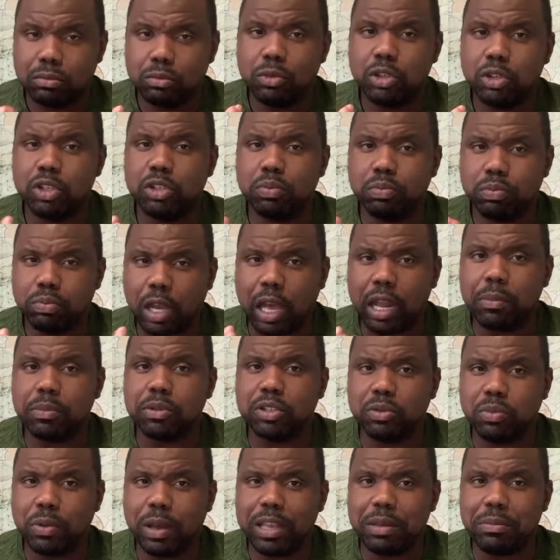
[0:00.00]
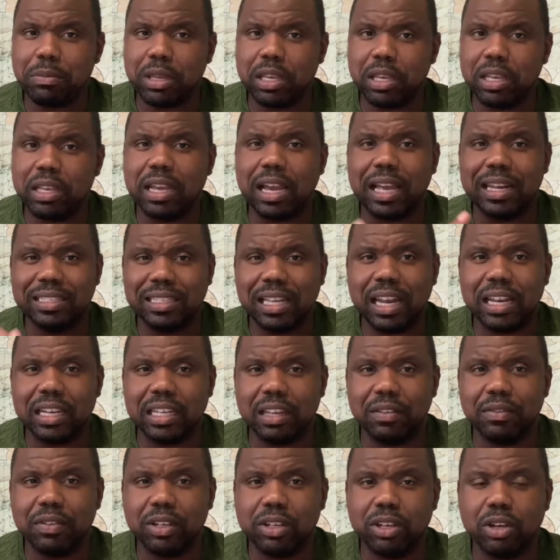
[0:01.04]
which kind of persuaded me, I decided to
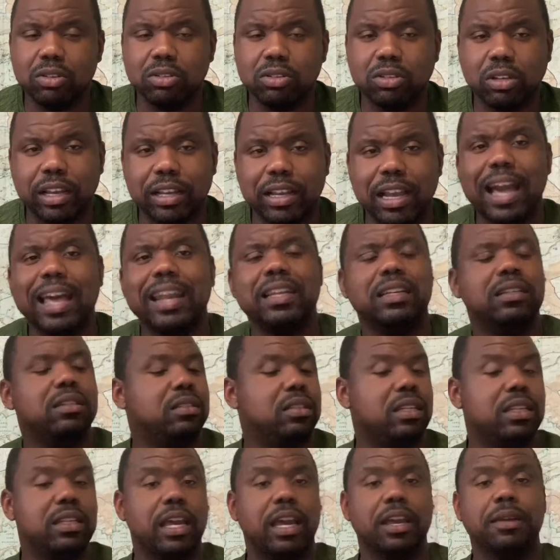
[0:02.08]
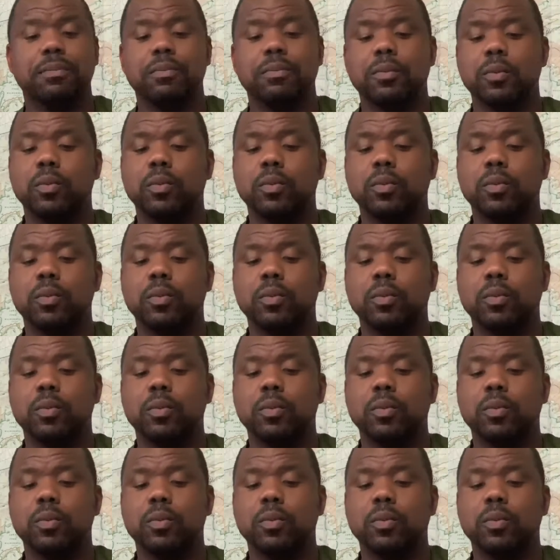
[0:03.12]
give it a go. So I got it today.